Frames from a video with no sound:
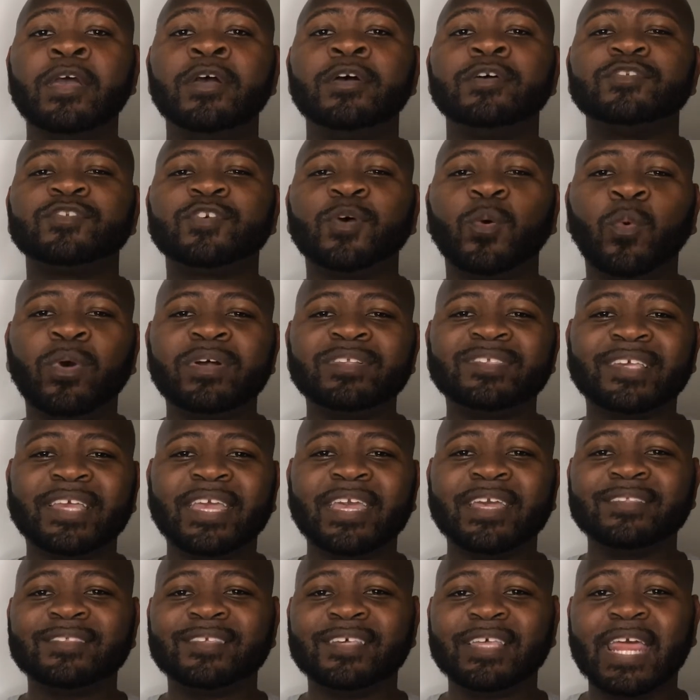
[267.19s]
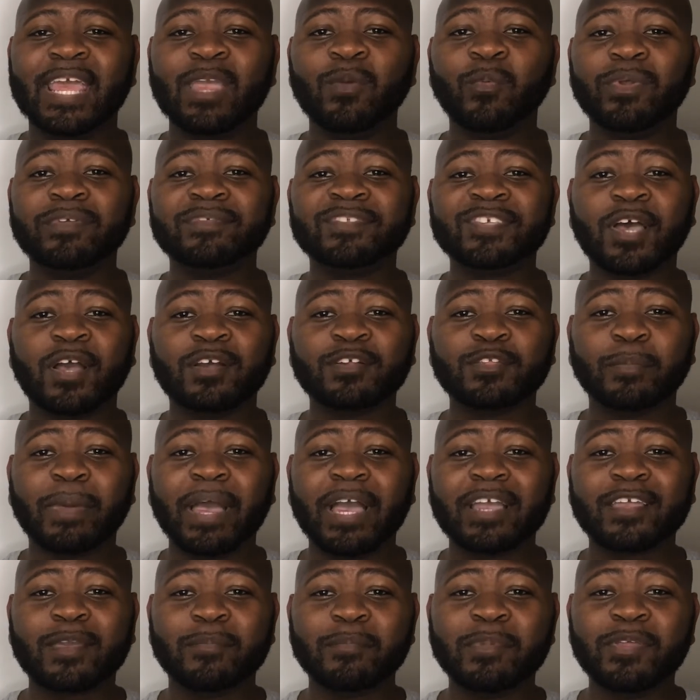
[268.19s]
So once again, today we've talked
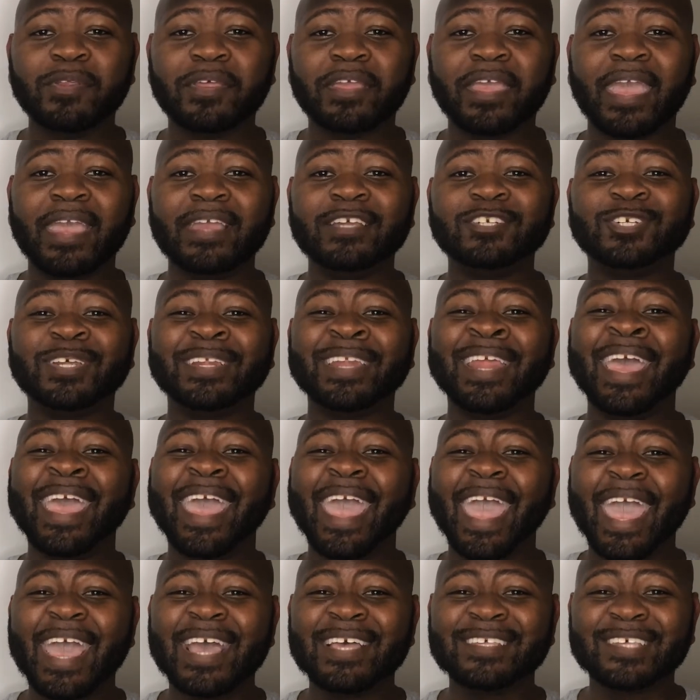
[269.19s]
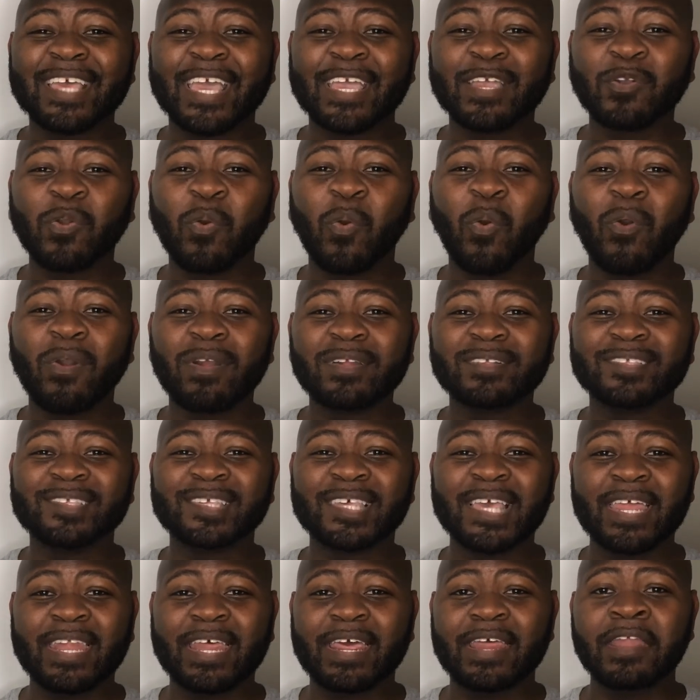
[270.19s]
about communication as a core
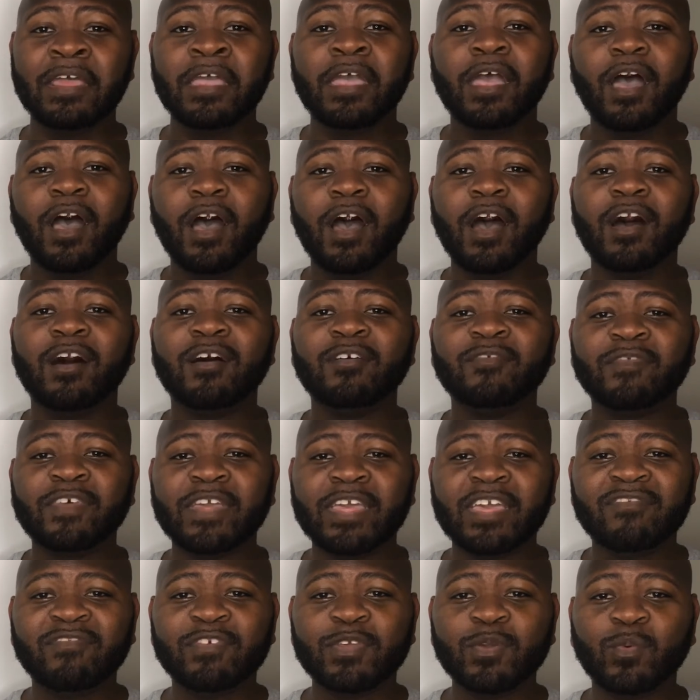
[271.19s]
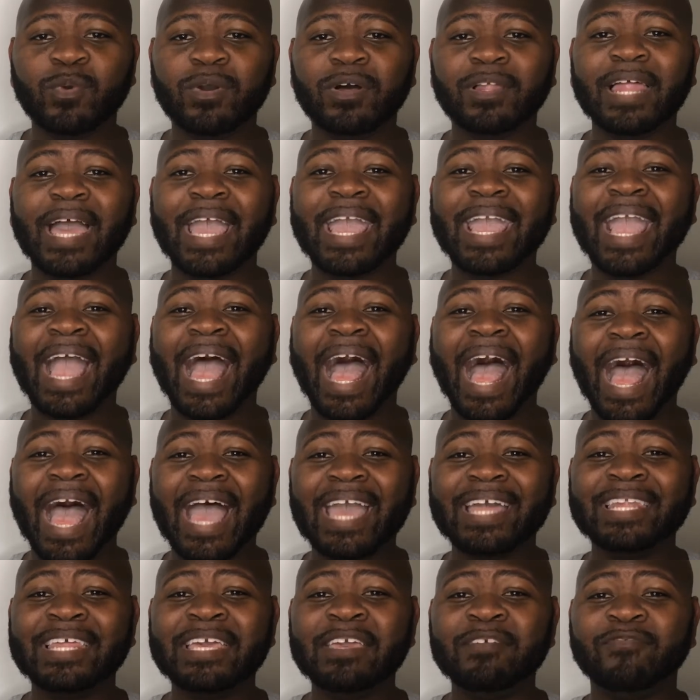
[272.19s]
tenet of, if you will, a
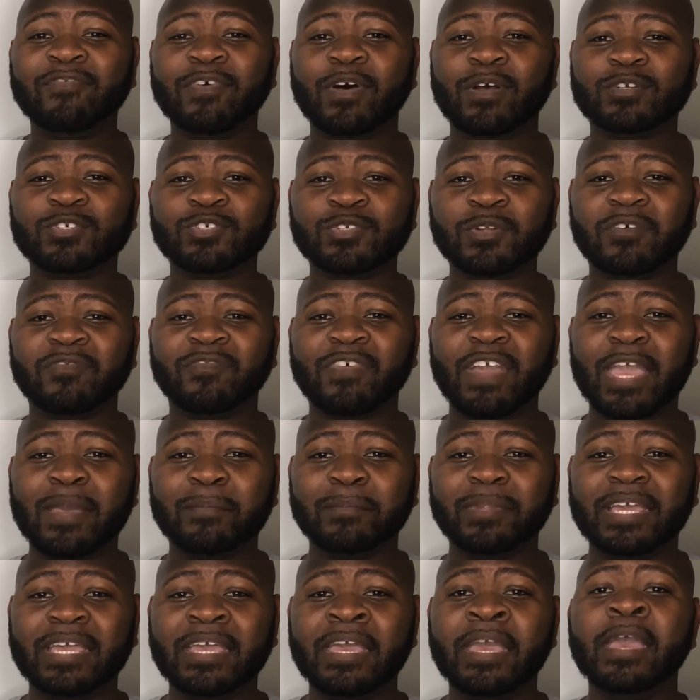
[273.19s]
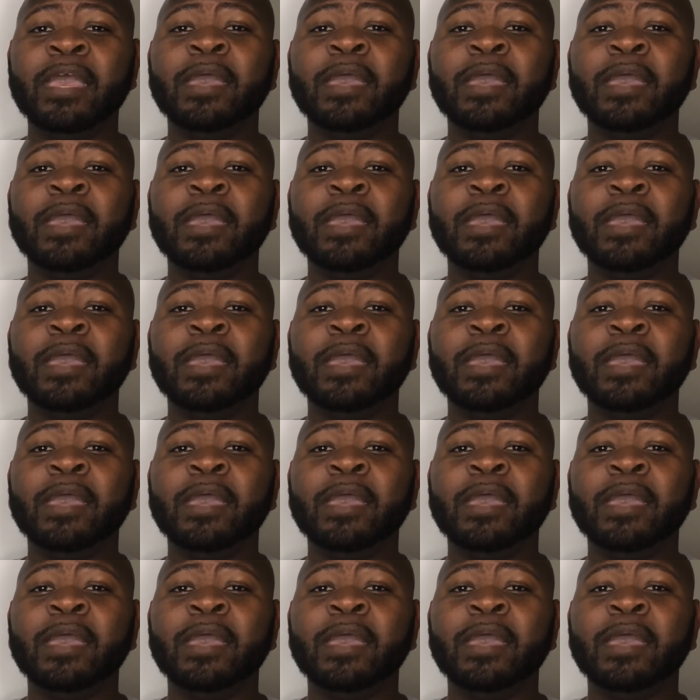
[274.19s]
highly functional family.